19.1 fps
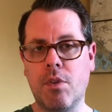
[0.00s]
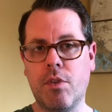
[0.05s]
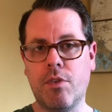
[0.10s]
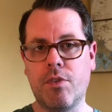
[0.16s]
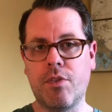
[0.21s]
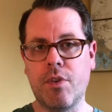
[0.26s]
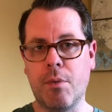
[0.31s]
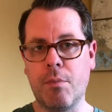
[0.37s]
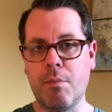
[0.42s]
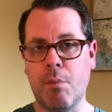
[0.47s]

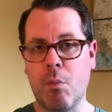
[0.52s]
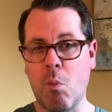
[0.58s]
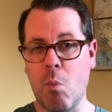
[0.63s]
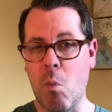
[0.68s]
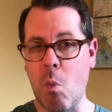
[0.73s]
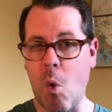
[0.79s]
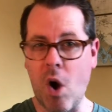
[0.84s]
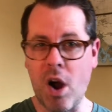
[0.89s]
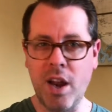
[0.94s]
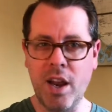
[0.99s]

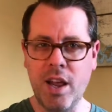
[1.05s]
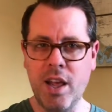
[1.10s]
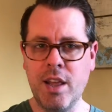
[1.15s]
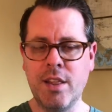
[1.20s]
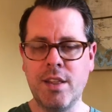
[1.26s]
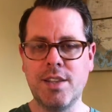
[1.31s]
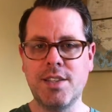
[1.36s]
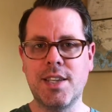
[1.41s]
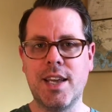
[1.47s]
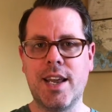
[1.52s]
somewhat in
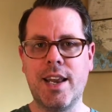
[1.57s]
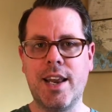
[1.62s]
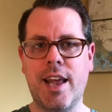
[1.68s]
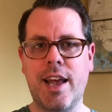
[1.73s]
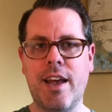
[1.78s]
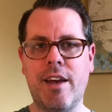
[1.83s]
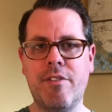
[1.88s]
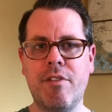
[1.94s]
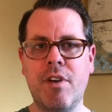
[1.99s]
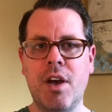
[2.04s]
the second
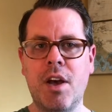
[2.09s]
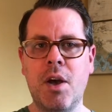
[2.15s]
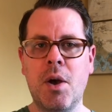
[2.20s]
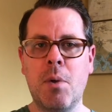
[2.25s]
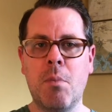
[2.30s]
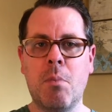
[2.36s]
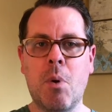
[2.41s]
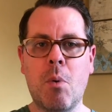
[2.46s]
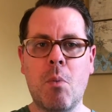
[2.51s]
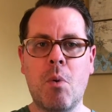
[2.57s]
half,
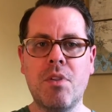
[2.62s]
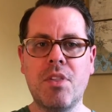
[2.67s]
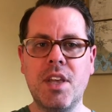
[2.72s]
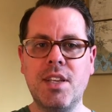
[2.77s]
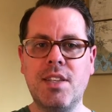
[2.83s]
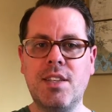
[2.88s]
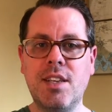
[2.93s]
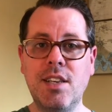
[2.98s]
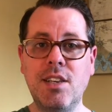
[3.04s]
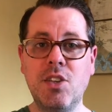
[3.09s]
but what they
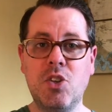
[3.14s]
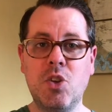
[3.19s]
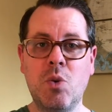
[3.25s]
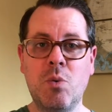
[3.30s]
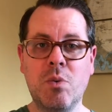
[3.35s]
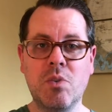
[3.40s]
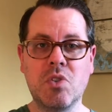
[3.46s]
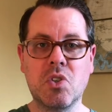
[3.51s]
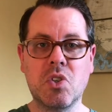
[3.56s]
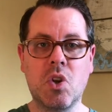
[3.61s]
didn't do
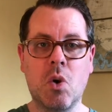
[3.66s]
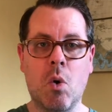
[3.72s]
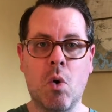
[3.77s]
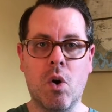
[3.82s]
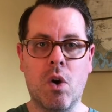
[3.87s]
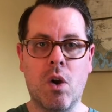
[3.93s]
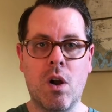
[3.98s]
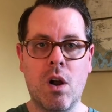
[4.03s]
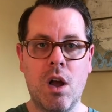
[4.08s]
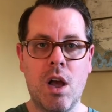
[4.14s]
was
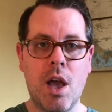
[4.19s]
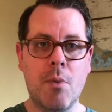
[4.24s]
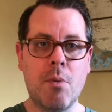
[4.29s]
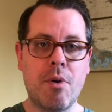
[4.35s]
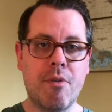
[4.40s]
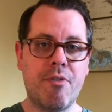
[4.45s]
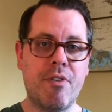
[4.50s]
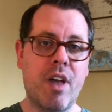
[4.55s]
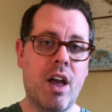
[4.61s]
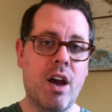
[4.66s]
score. And
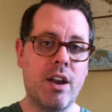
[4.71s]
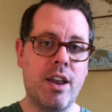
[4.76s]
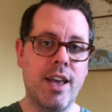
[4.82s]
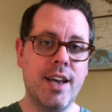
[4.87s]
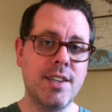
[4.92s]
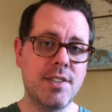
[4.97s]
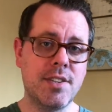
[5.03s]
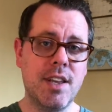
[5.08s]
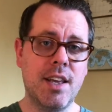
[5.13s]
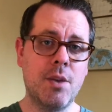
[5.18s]
what Faion
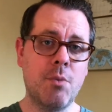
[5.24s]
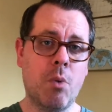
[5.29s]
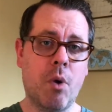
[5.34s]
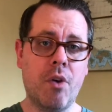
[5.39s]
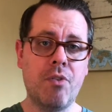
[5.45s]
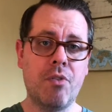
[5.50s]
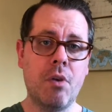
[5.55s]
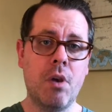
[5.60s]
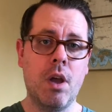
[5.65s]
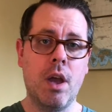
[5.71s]
Hicks did
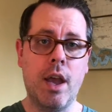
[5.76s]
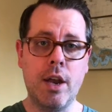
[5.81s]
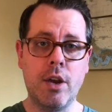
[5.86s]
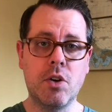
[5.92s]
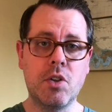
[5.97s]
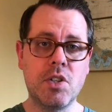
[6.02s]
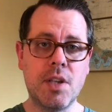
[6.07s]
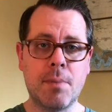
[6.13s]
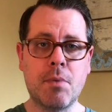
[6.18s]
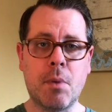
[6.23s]
was
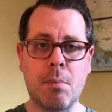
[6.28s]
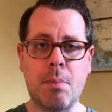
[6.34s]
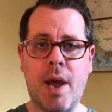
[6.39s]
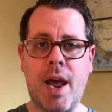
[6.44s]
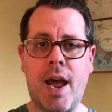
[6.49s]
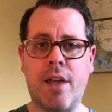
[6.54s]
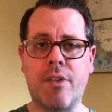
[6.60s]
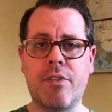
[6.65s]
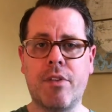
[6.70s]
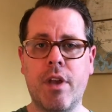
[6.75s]
intercept a
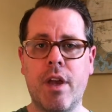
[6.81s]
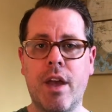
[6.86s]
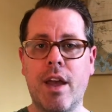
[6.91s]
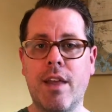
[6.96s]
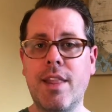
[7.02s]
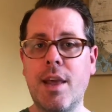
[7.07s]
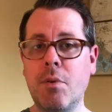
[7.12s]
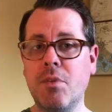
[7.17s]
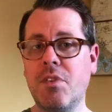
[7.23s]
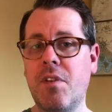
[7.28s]
pass,
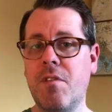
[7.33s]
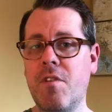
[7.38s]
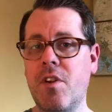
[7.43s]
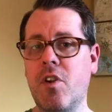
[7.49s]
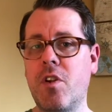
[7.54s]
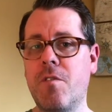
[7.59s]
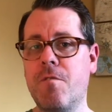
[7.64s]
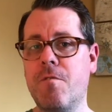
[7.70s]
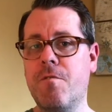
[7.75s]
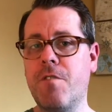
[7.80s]
and that was a
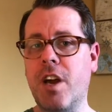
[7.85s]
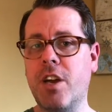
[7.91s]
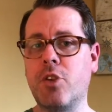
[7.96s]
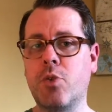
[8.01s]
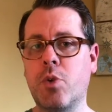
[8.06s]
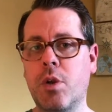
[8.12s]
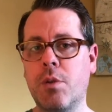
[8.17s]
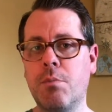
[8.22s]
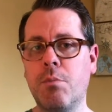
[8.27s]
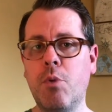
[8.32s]
very
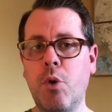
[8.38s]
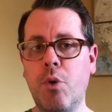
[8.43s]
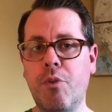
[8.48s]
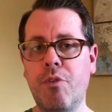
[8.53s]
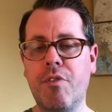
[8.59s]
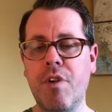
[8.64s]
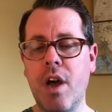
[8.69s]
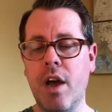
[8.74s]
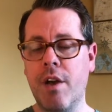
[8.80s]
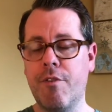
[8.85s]
veteran
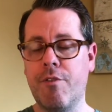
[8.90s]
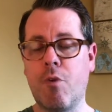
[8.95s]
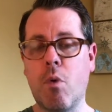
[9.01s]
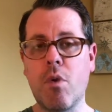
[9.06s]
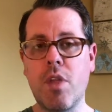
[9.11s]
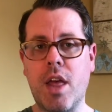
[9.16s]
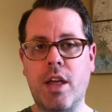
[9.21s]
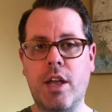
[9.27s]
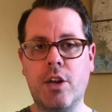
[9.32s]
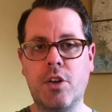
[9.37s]
move for
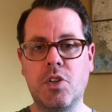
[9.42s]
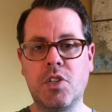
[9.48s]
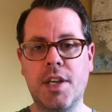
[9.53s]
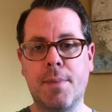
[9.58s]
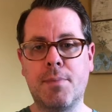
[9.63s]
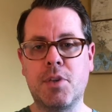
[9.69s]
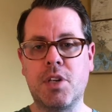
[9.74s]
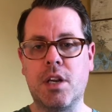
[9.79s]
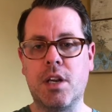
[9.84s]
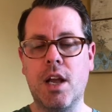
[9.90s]
that
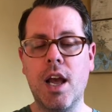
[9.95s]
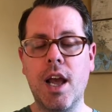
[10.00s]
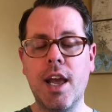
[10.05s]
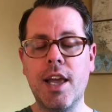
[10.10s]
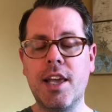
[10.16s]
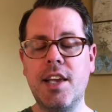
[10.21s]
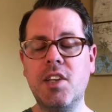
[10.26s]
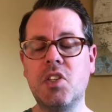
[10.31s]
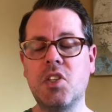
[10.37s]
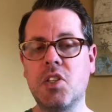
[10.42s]
interception.
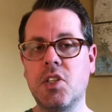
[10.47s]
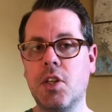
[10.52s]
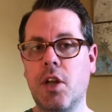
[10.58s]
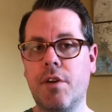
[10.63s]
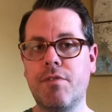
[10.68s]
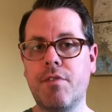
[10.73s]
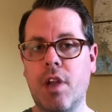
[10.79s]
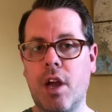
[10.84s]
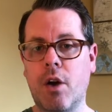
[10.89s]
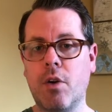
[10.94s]
He
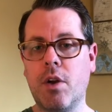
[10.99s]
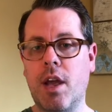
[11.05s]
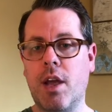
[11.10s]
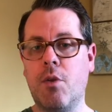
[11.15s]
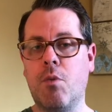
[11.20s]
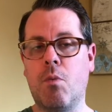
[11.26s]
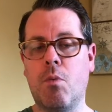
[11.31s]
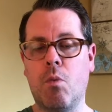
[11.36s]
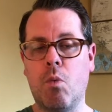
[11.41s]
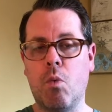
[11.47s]
snuffed out
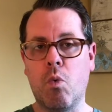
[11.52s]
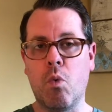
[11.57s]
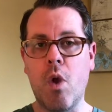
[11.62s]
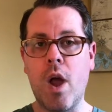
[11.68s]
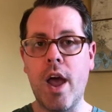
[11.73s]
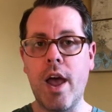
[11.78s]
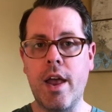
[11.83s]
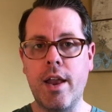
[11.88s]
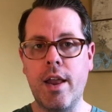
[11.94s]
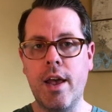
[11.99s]
and
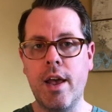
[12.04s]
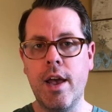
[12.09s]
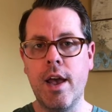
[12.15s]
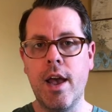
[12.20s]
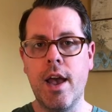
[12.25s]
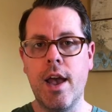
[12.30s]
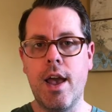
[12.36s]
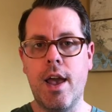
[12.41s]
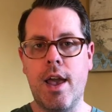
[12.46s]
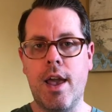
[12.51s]
read
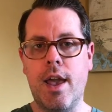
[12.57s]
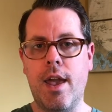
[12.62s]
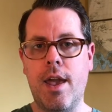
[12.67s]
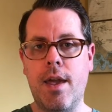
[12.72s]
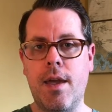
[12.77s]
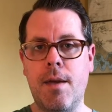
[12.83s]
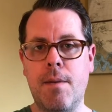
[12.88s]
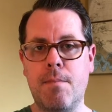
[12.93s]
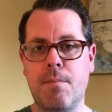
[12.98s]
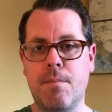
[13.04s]

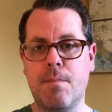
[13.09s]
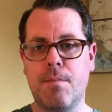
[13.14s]
a